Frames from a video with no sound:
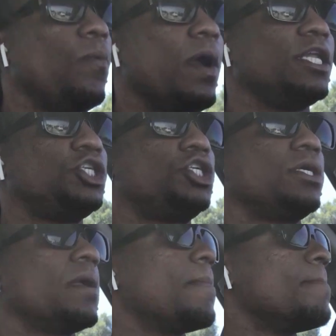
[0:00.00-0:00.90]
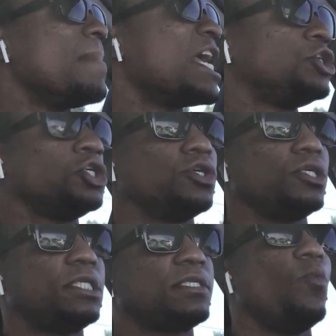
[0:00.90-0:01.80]
which
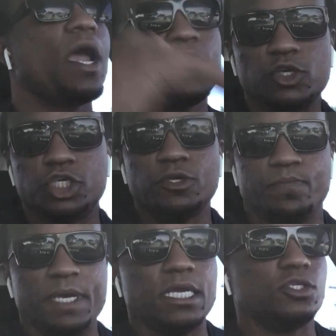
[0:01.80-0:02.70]
measures where you should be.